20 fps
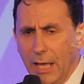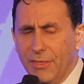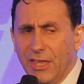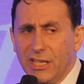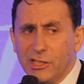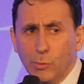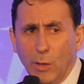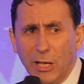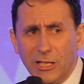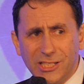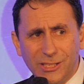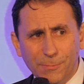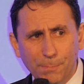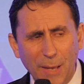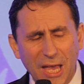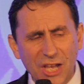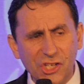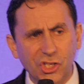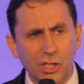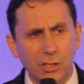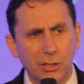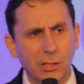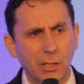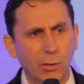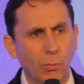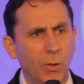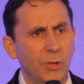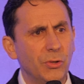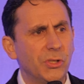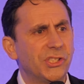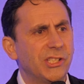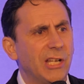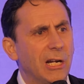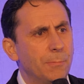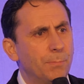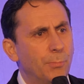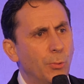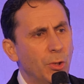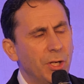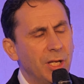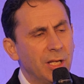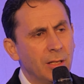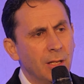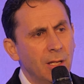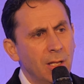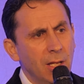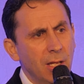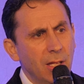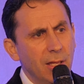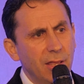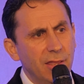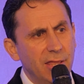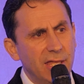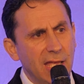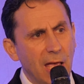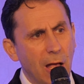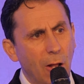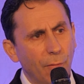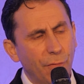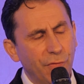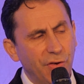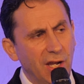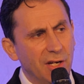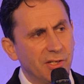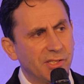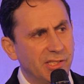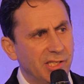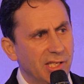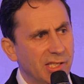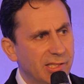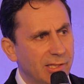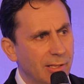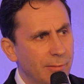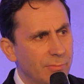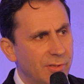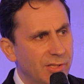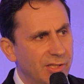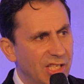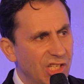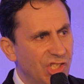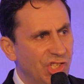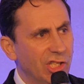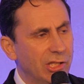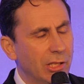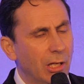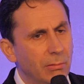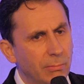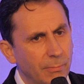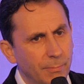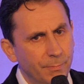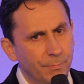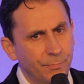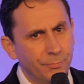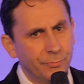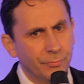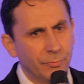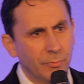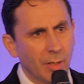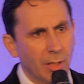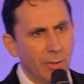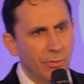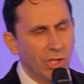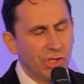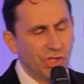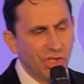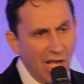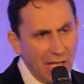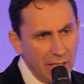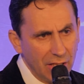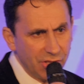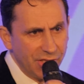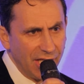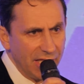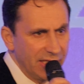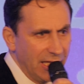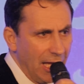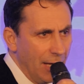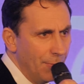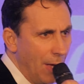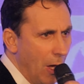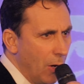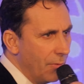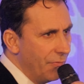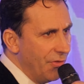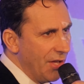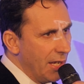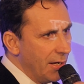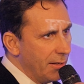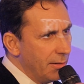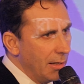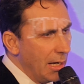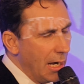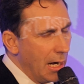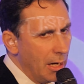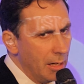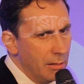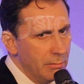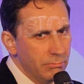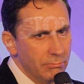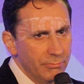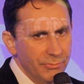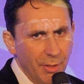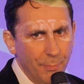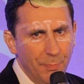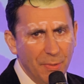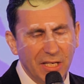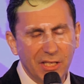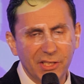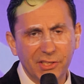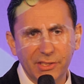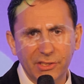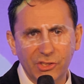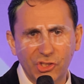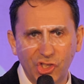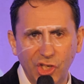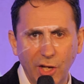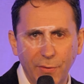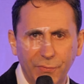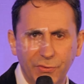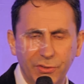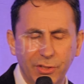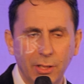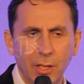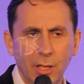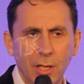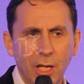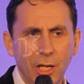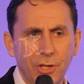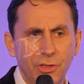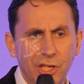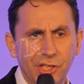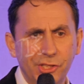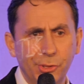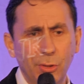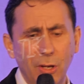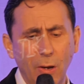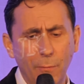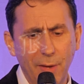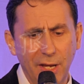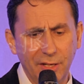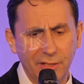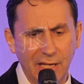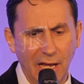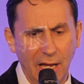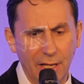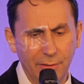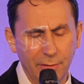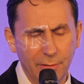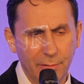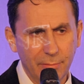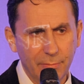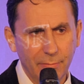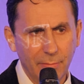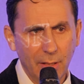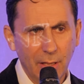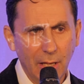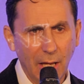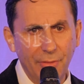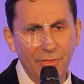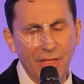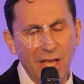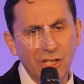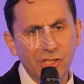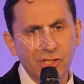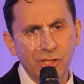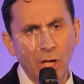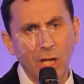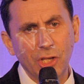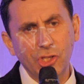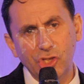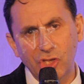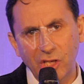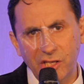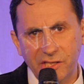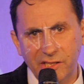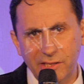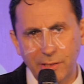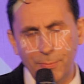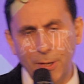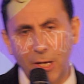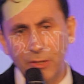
and as well, especially when you start putting the healthcare systems digital, the challenge that come out of there are the biggest shift in the history of mankind. And that is not just